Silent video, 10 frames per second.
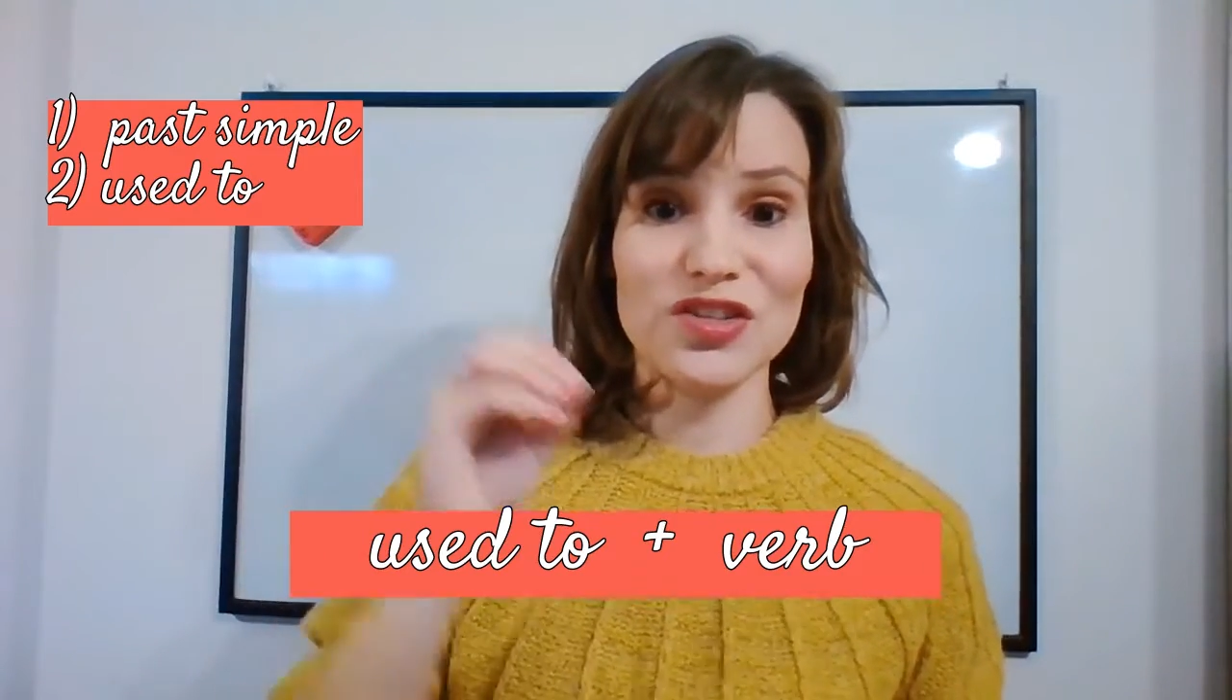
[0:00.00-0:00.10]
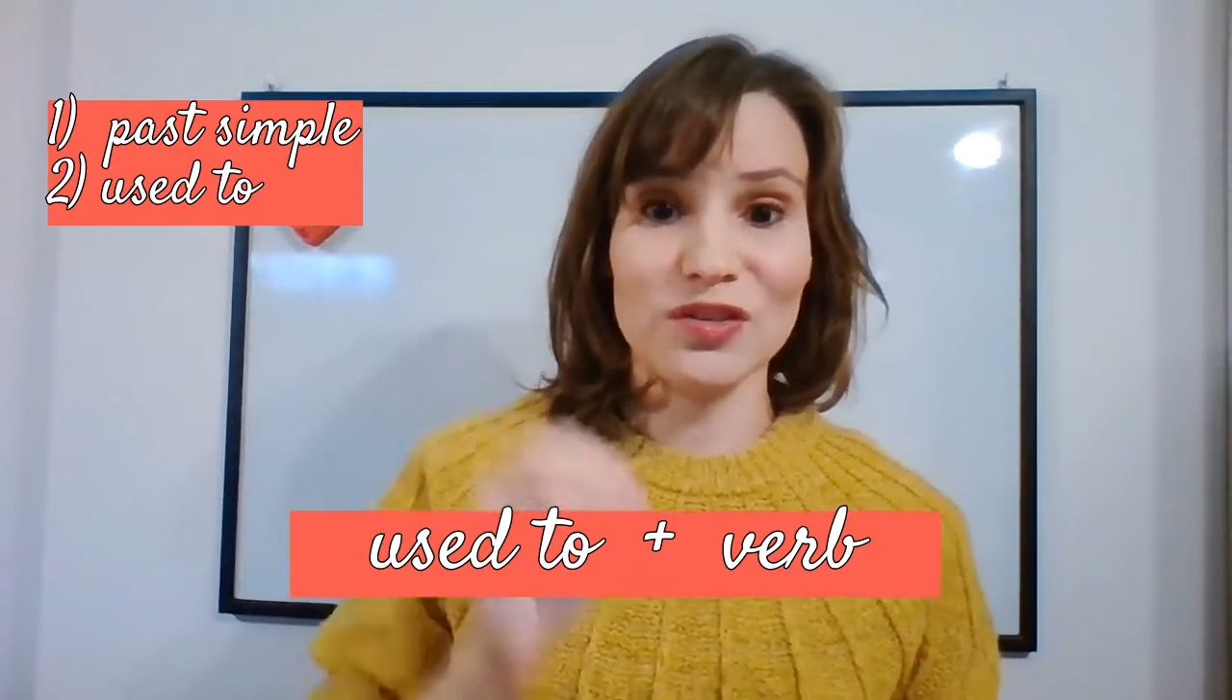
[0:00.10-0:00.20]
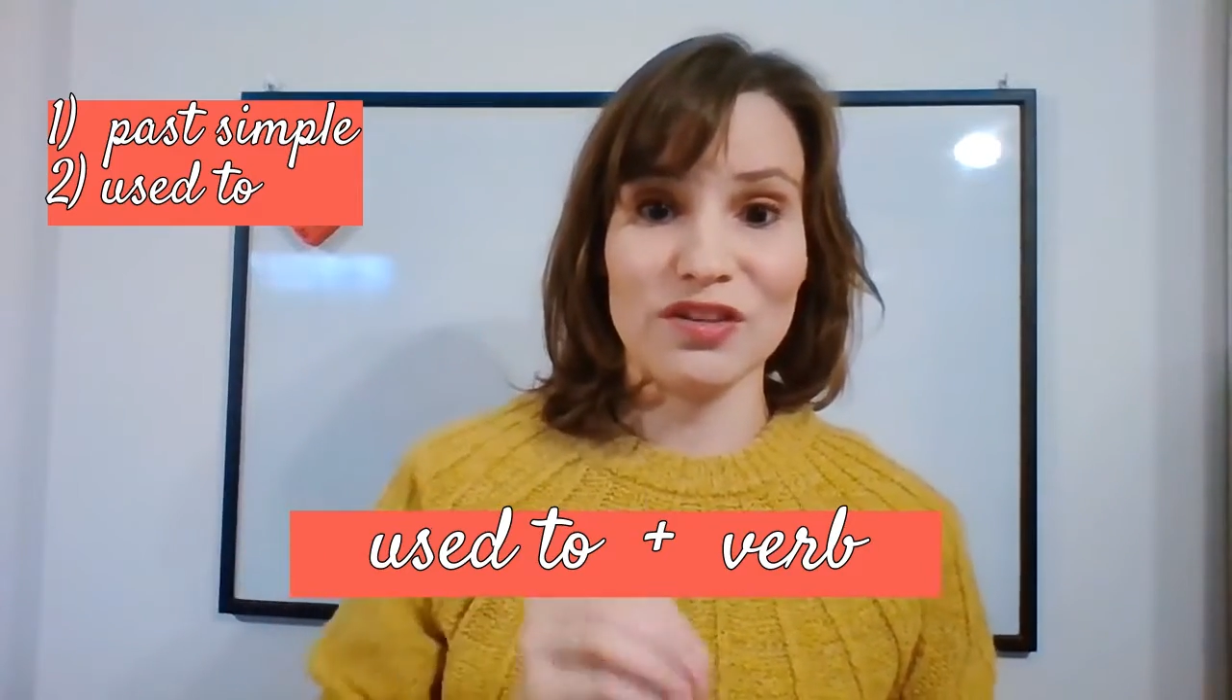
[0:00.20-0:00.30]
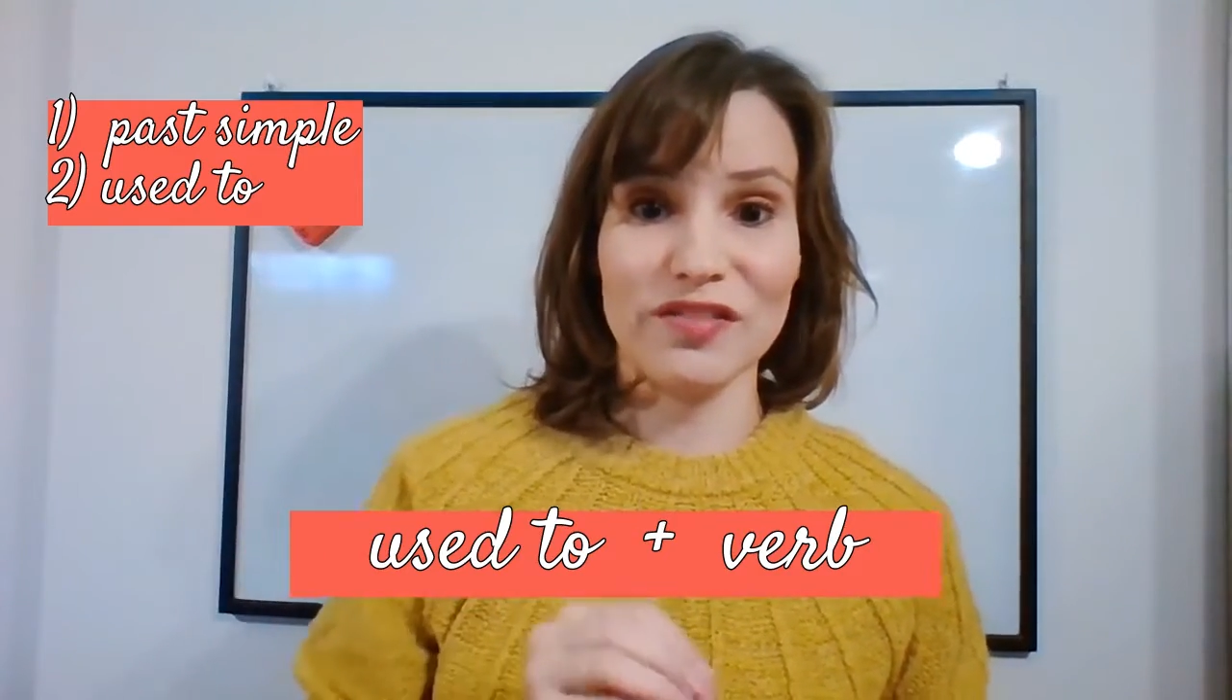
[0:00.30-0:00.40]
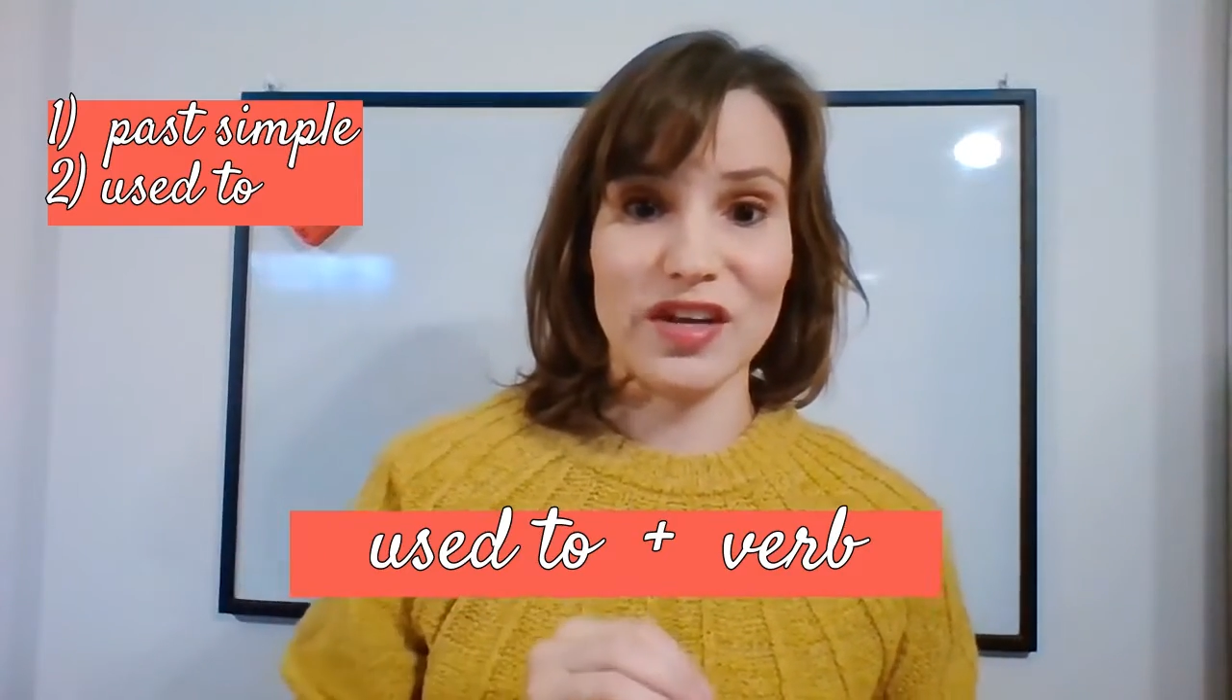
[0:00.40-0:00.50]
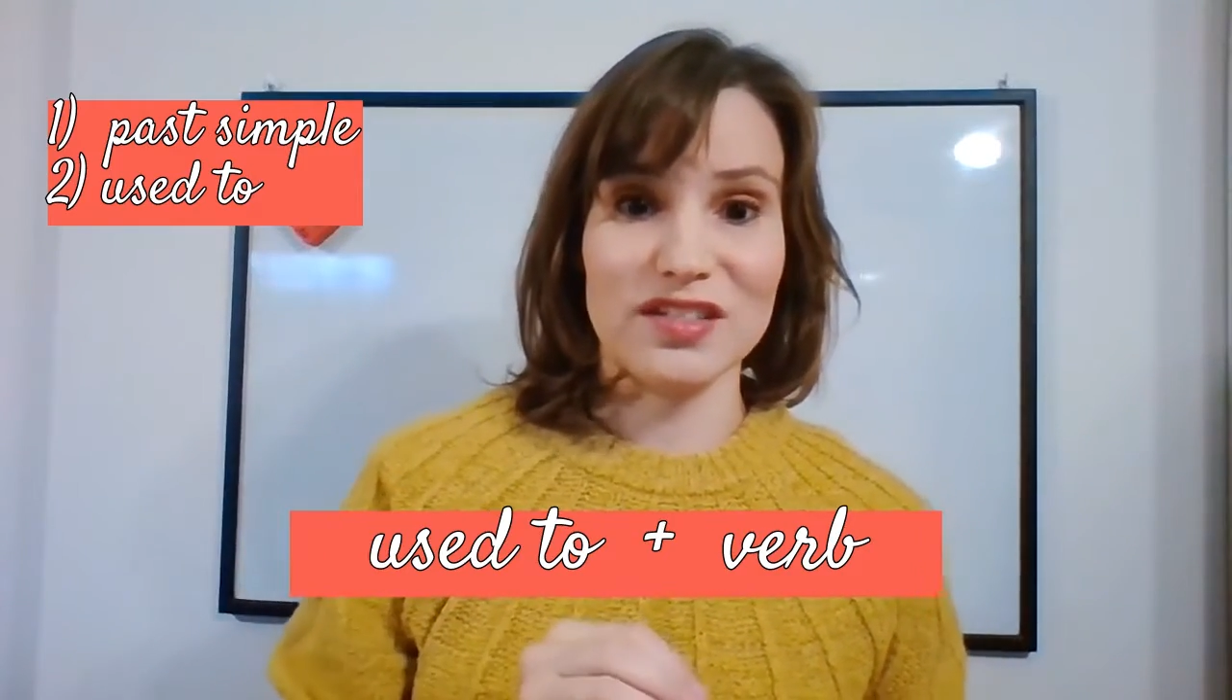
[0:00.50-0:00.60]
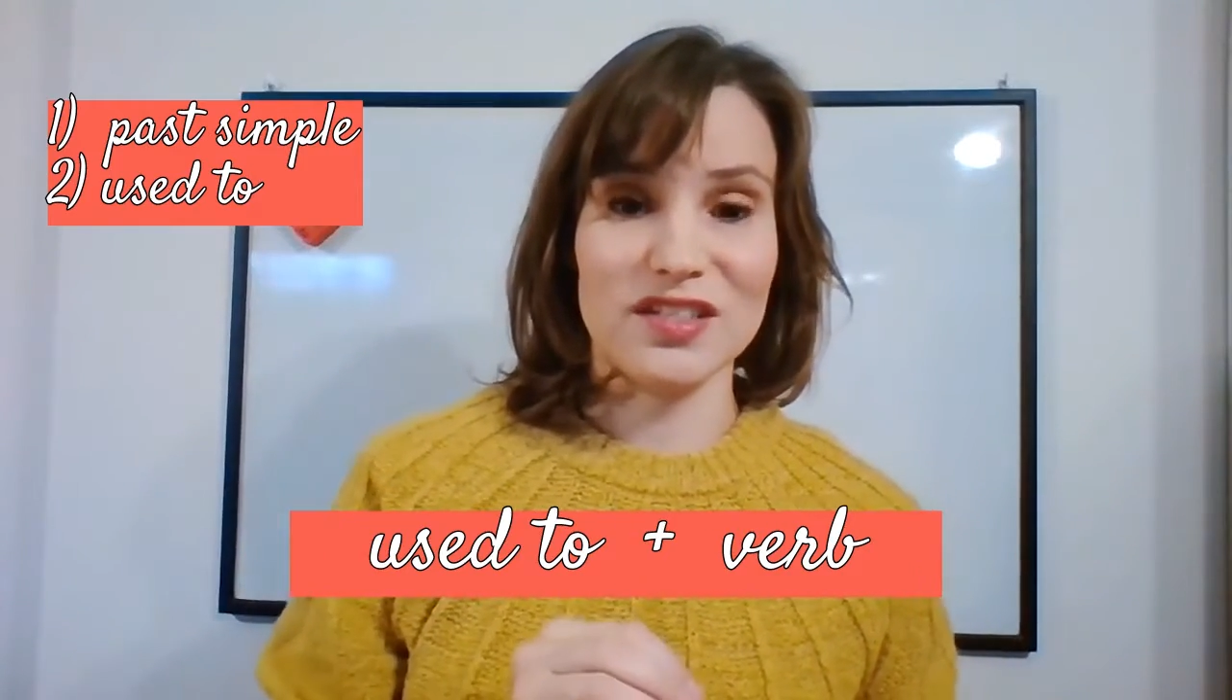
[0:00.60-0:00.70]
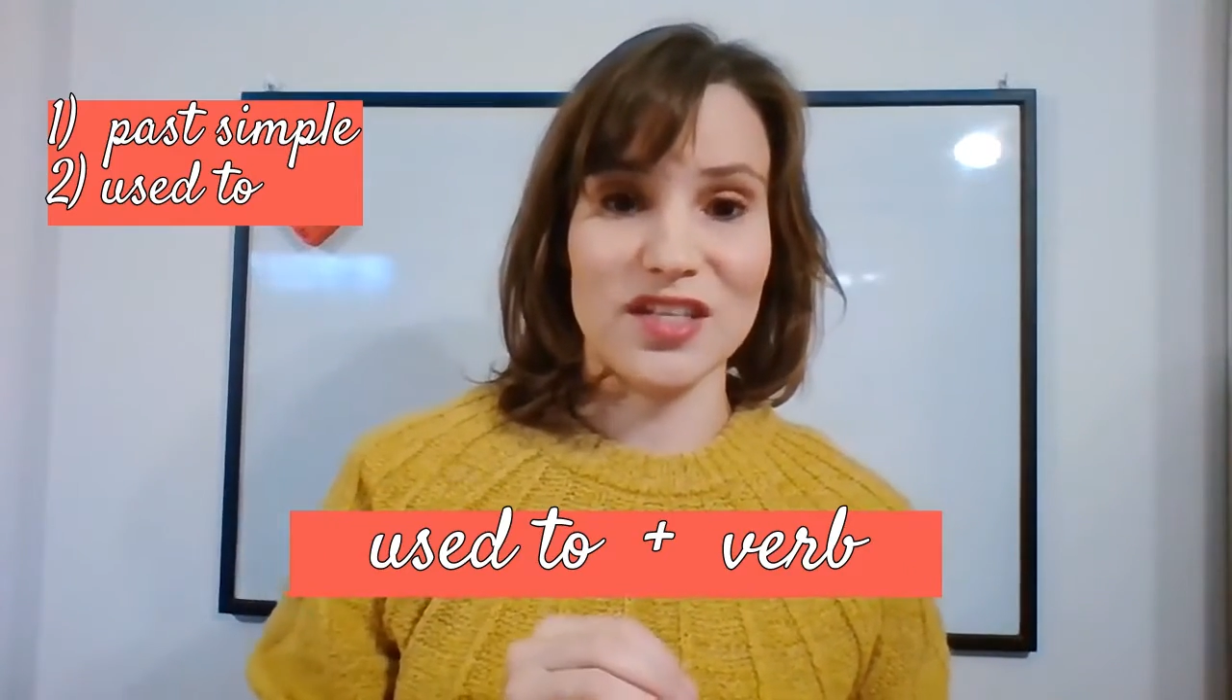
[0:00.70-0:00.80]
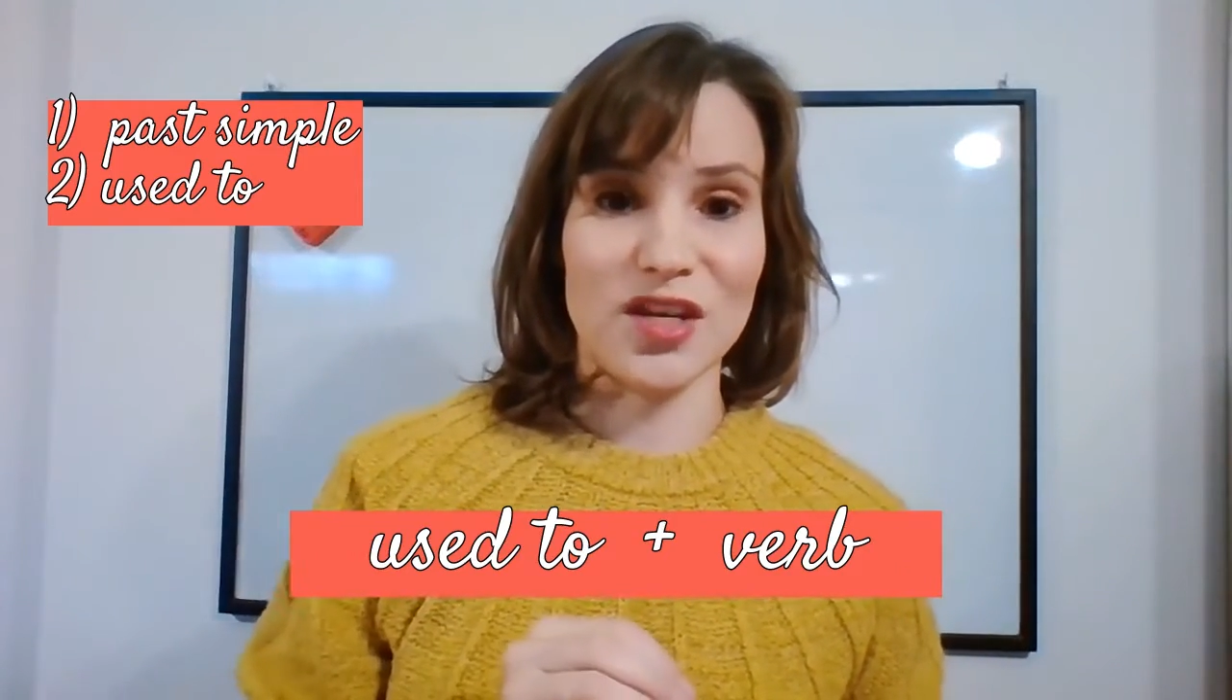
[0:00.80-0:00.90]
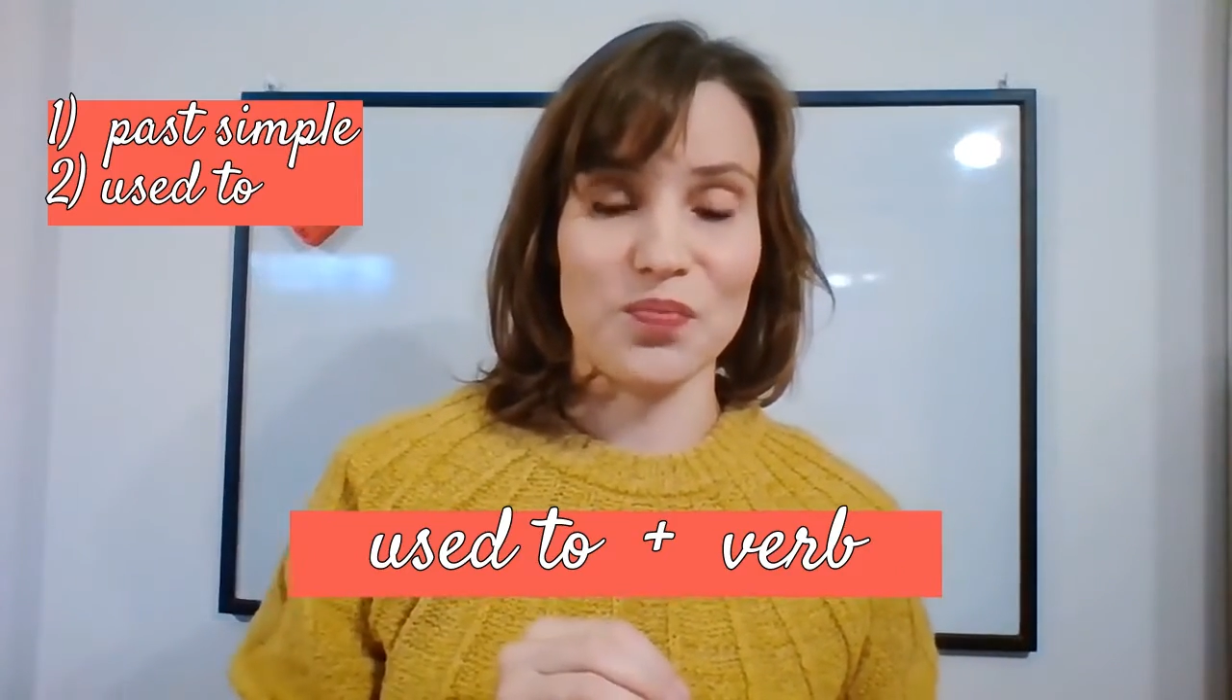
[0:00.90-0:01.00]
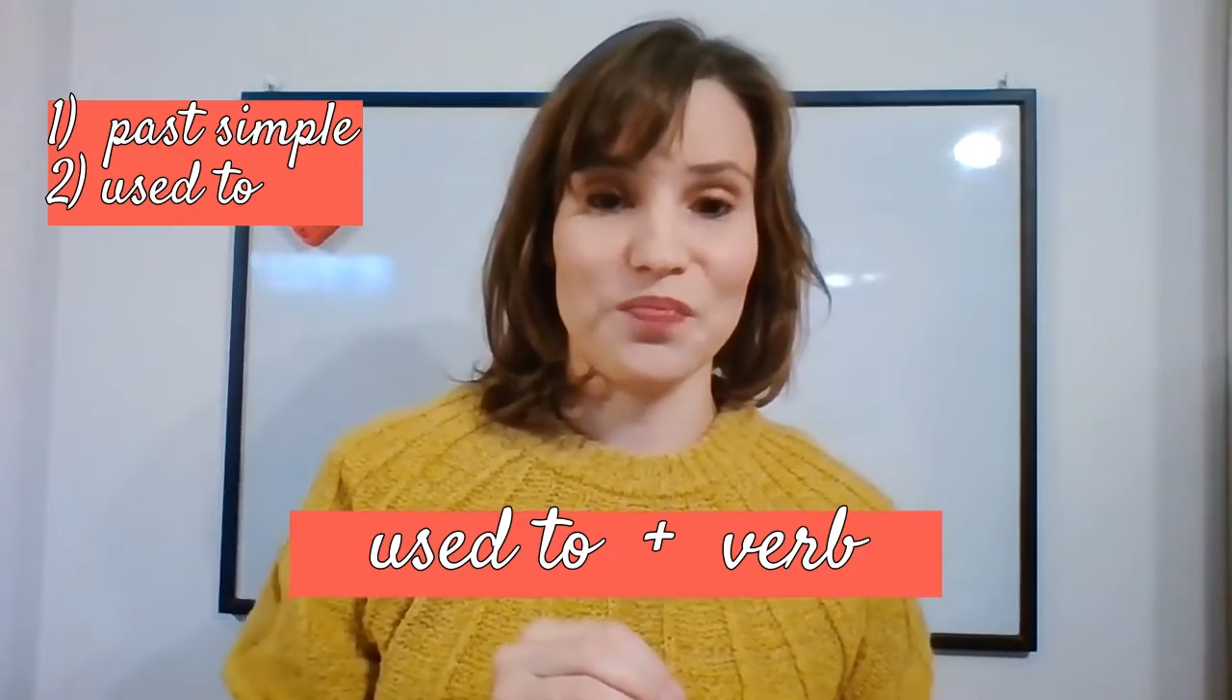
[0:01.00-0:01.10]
university.